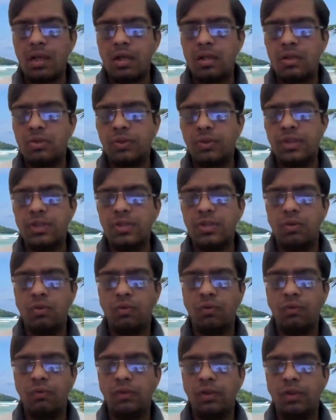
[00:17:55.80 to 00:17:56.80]
So it's your
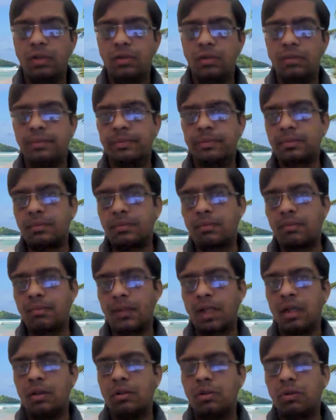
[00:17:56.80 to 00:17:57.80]
homework
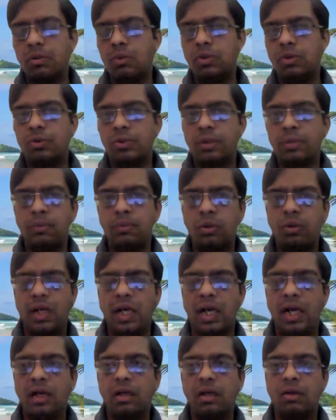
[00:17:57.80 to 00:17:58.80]
to go through the book
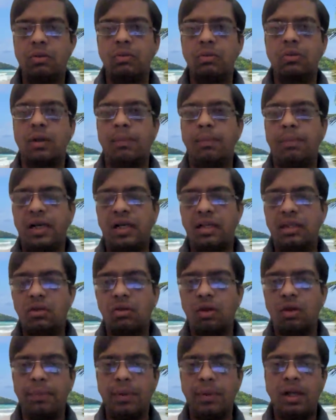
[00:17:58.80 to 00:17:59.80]
and to complete the
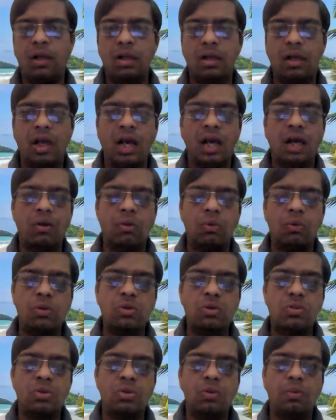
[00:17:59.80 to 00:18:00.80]
topic, and
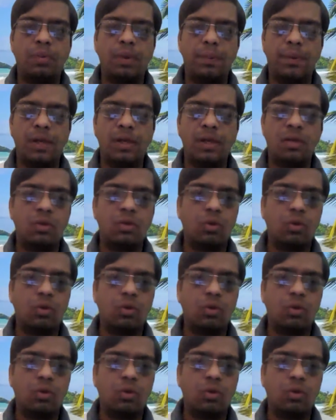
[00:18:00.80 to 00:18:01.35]
also prepare the